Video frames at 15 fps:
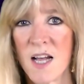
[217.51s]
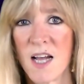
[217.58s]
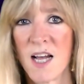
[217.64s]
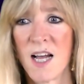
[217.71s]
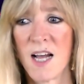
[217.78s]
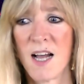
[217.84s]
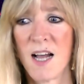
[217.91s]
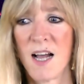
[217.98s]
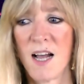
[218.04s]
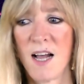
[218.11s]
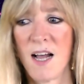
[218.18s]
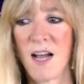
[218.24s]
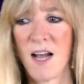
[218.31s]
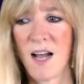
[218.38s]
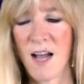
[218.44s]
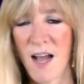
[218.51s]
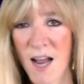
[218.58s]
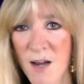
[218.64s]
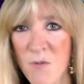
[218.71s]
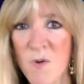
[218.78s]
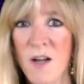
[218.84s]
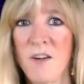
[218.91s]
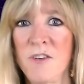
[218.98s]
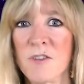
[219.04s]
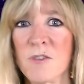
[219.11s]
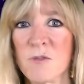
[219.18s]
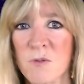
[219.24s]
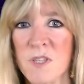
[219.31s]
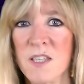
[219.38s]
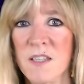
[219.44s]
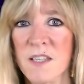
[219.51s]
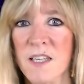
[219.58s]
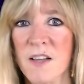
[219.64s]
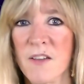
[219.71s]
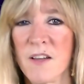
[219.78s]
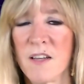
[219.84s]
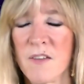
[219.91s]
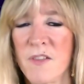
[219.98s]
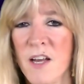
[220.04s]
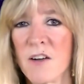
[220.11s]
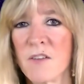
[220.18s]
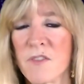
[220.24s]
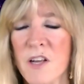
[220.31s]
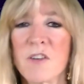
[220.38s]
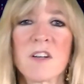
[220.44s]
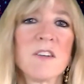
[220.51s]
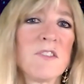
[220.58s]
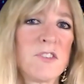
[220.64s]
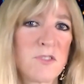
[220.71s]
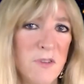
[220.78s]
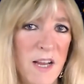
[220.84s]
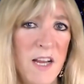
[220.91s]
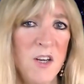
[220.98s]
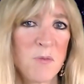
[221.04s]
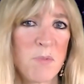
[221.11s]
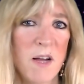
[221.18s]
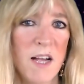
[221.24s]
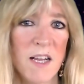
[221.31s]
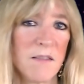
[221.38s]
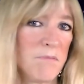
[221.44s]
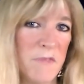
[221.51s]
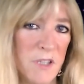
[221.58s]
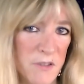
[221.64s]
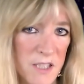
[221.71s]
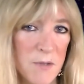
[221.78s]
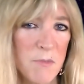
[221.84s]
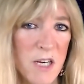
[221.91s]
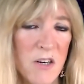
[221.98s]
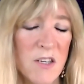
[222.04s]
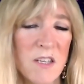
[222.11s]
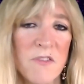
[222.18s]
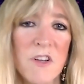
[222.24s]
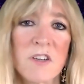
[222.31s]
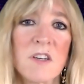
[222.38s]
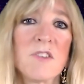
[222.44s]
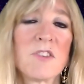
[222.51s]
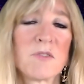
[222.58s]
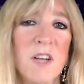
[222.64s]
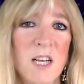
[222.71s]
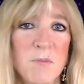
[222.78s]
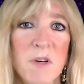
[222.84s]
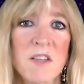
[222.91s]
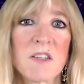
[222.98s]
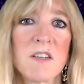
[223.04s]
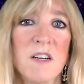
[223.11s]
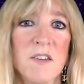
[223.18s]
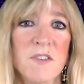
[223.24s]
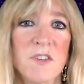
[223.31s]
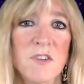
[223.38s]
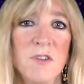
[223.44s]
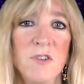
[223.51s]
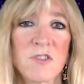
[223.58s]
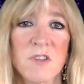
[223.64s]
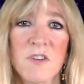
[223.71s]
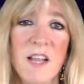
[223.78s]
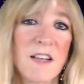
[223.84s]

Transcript: I wonder, really, they're constrained by, in America, they're constrained by the Constitution.